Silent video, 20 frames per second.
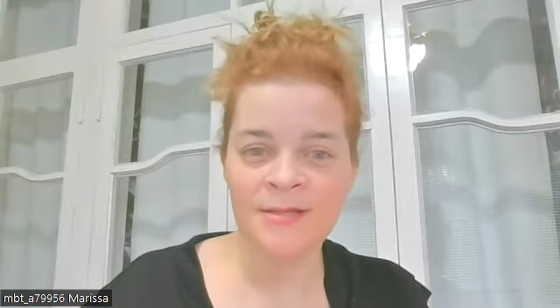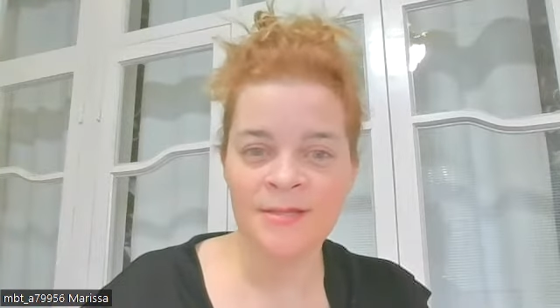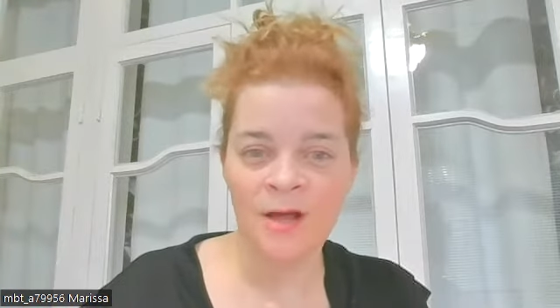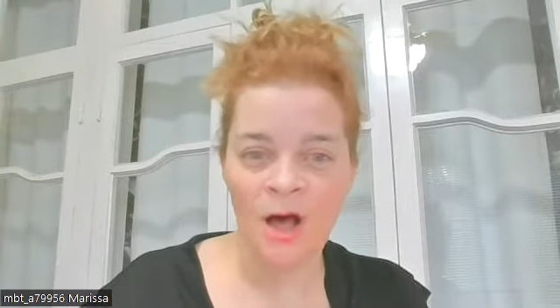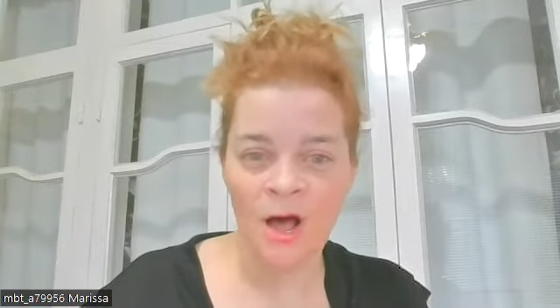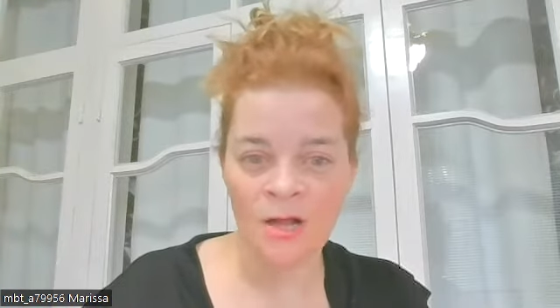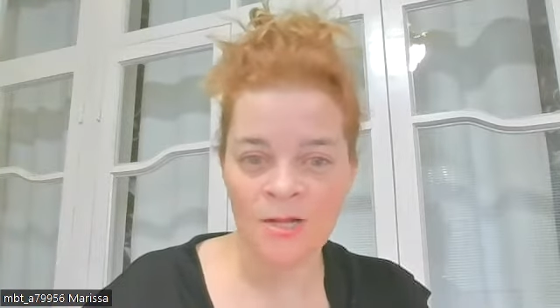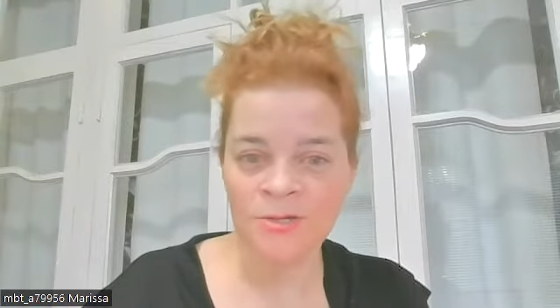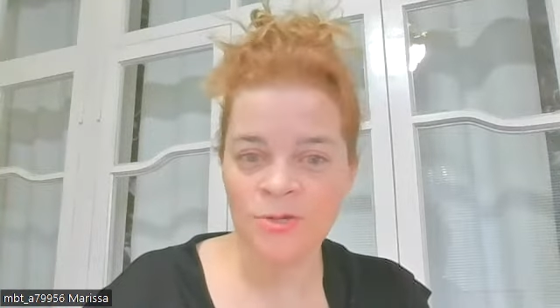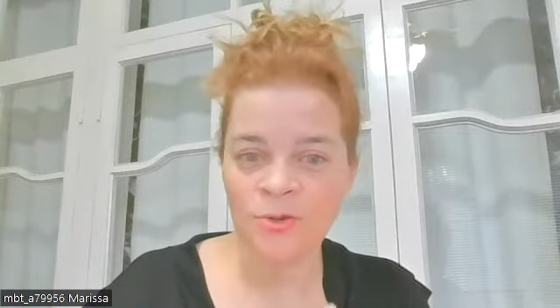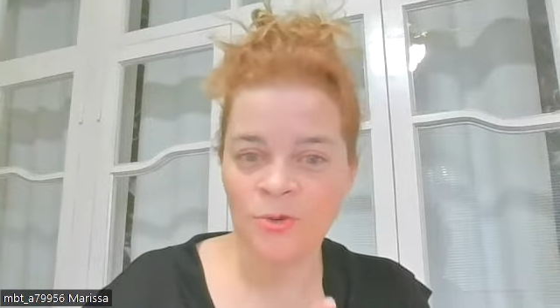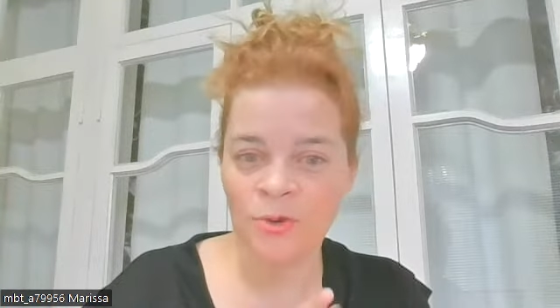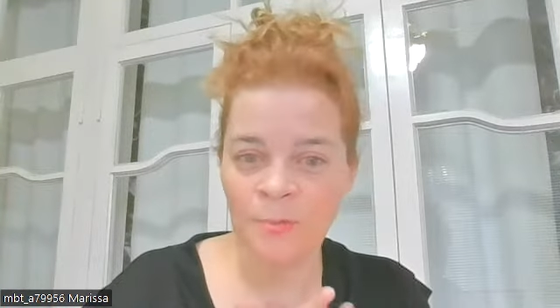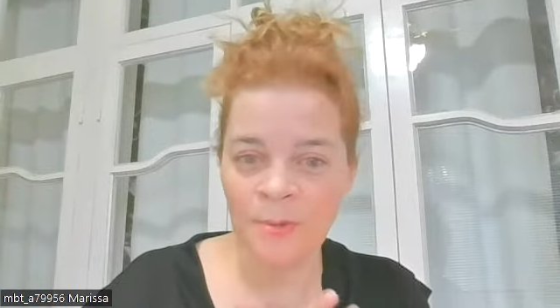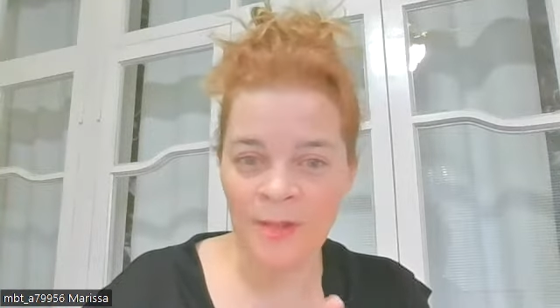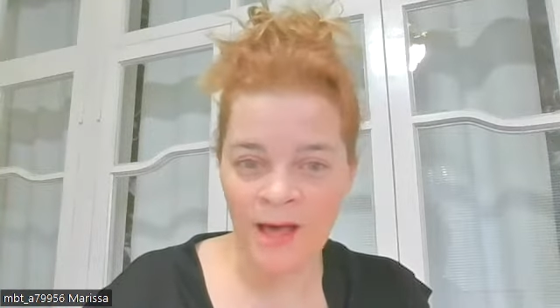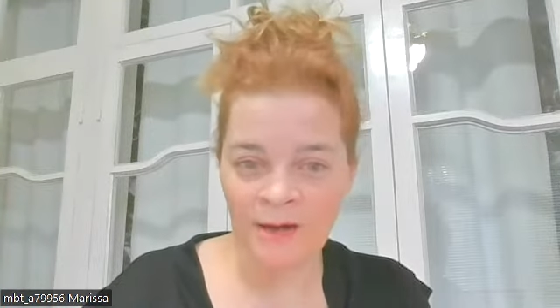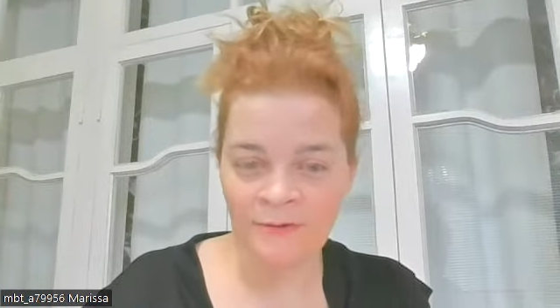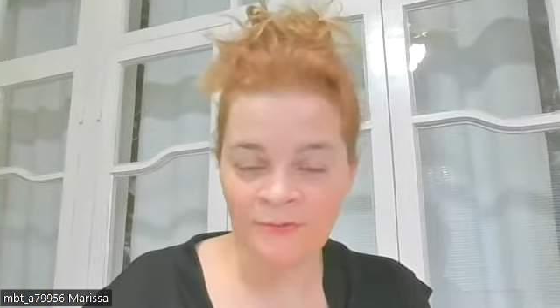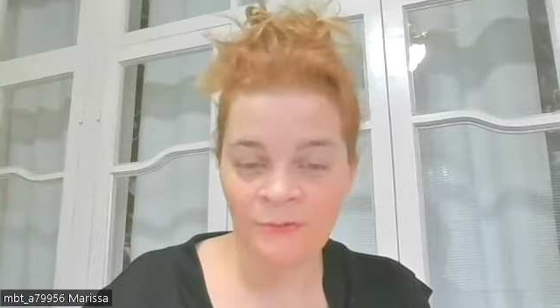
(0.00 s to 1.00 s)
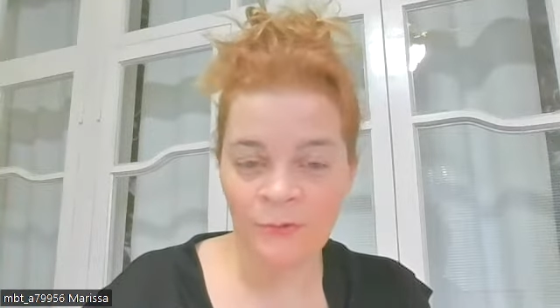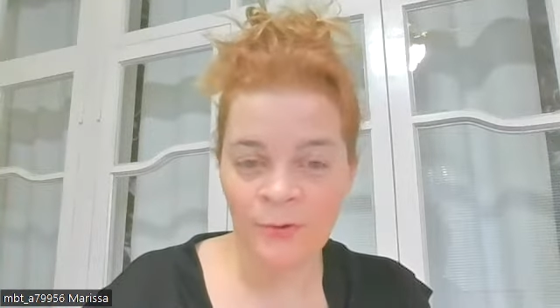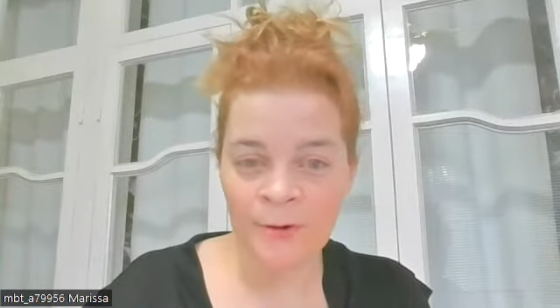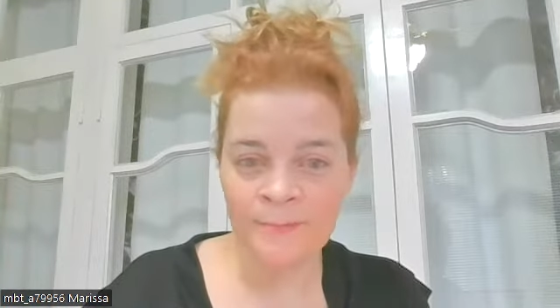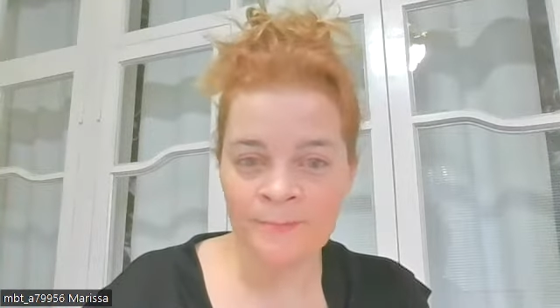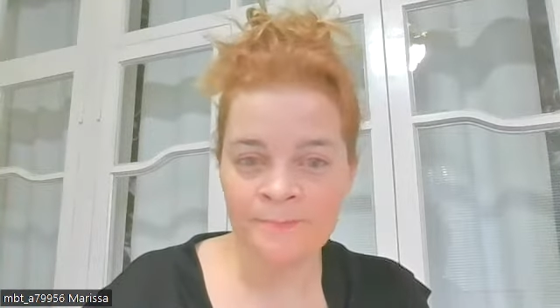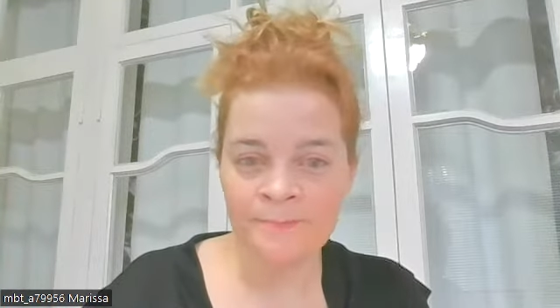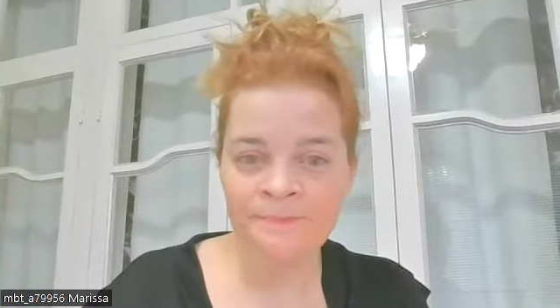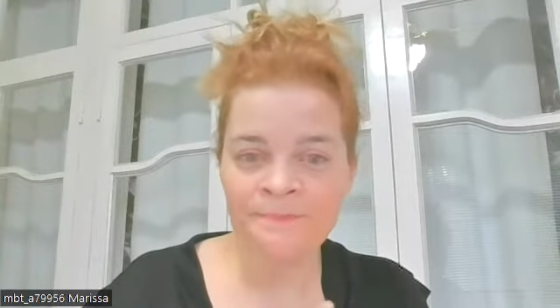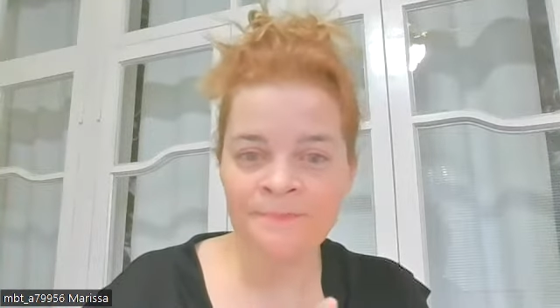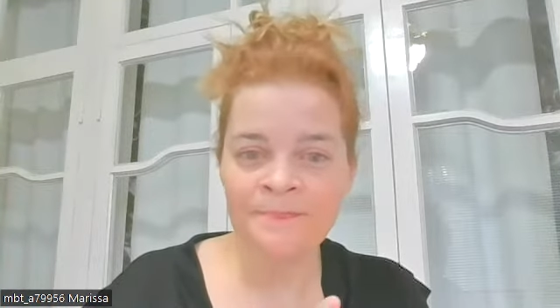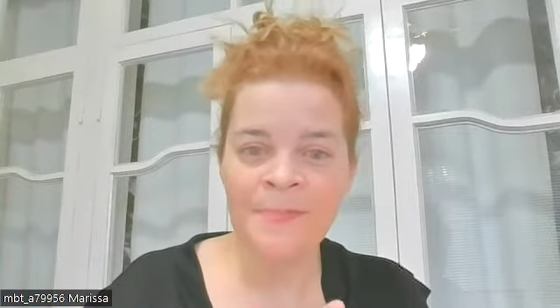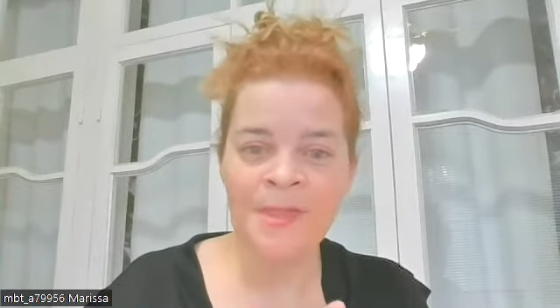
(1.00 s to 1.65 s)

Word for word: the All School platform,